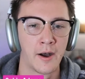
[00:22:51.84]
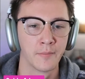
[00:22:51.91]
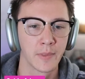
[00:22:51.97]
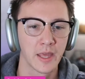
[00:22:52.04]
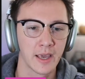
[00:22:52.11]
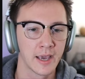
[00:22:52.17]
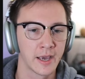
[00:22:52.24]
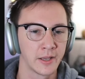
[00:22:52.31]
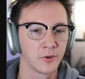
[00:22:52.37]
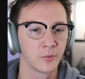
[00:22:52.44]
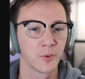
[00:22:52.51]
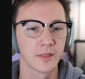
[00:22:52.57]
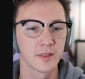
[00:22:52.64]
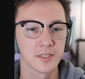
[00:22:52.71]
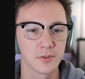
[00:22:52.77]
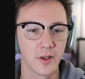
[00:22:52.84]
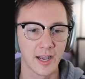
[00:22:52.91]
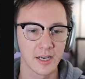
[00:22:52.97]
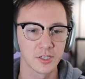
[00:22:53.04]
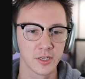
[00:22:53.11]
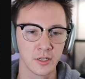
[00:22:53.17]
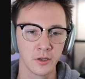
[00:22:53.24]
And what this will
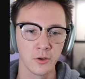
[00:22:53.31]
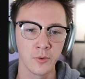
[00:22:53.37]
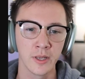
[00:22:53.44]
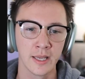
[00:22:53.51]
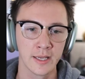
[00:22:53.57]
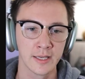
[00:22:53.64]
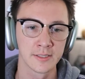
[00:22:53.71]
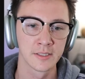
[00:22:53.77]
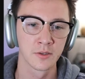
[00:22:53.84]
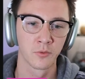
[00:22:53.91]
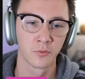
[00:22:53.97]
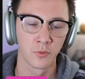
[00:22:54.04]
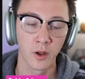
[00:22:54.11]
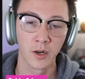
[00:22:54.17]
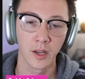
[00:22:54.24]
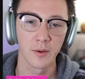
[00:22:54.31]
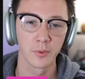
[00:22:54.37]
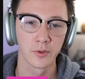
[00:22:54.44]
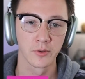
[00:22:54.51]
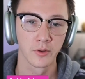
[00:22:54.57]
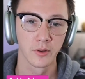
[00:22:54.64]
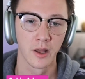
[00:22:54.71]
actually do is run a
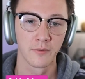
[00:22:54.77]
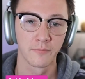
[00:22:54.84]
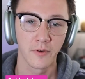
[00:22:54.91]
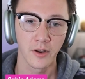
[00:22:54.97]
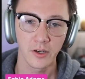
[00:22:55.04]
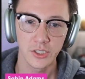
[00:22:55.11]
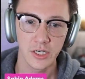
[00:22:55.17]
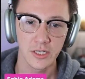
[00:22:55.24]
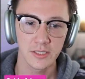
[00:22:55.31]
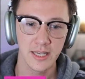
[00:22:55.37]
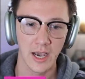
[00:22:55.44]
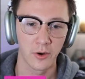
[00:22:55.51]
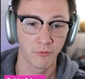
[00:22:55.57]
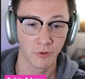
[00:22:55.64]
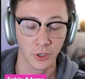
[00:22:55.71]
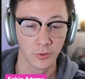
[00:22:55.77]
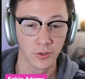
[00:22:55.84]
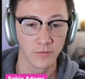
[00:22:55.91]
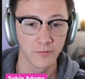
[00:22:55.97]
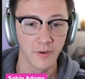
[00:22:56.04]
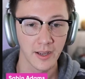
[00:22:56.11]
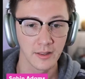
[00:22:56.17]
couple of functions, however you
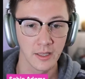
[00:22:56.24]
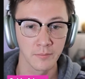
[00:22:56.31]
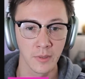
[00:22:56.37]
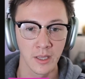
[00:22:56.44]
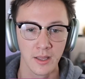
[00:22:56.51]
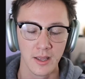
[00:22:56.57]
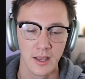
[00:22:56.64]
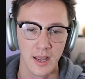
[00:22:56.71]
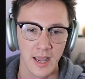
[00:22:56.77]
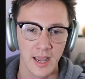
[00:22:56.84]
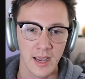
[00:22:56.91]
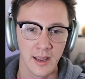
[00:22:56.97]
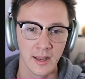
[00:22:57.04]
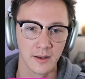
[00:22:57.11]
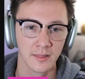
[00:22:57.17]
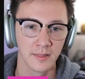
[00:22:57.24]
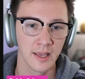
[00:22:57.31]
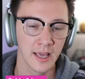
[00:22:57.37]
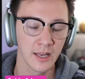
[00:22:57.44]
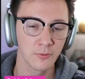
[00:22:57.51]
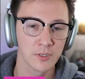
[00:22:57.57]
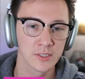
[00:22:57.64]
define them. And the
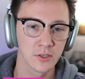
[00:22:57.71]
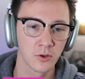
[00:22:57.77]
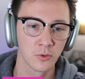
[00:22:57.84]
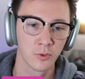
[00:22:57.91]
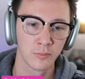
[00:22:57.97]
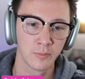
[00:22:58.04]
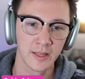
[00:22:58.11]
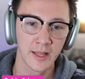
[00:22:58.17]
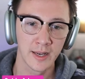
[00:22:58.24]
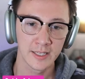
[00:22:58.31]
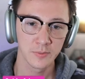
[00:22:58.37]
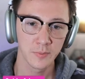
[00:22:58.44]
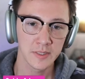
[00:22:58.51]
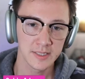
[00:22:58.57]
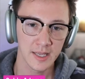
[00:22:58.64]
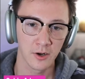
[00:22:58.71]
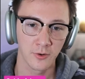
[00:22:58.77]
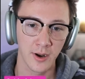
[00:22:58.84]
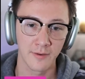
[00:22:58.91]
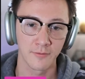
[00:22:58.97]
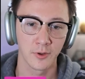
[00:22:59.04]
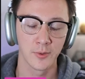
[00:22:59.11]
end result would be that it spits out a
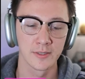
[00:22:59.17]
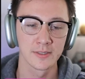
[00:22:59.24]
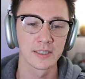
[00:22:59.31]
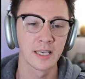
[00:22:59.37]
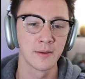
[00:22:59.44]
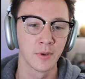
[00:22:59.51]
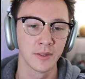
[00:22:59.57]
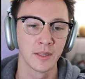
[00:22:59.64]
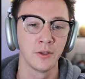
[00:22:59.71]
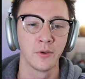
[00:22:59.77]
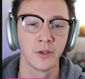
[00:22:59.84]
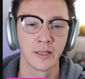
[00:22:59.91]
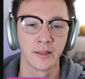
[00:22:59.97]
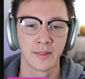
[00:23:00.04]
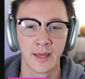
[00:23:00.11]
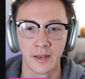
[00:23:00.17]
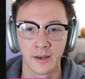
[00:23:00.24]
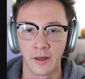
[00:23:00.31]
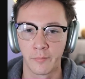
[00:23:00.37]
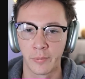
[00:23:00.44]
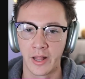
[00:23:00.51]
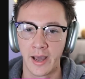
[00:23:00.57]
GraphQL schema that you can then
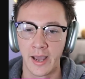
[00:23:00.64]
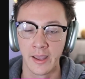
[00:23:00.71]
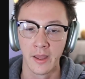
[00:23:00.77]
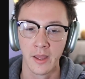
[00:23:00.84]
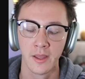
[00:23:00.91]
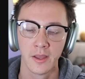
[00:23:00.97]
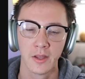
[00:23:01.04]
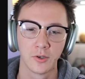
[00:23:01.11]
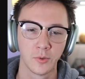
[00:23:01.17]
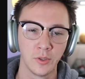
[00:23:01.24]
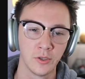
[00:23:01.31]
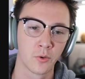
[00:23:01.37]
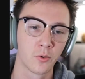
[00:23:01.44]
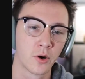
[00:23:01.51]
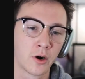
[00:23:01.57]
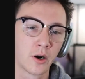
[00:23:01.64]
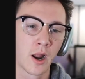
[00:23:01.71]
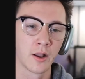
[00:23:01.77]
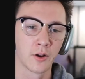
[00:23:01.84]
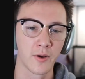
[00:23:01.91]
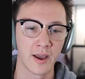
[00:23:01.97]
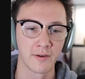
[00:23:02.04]
apply to your
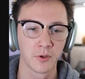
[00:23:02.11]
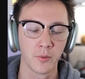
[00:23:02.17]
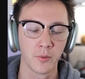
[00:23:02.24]
GraphQL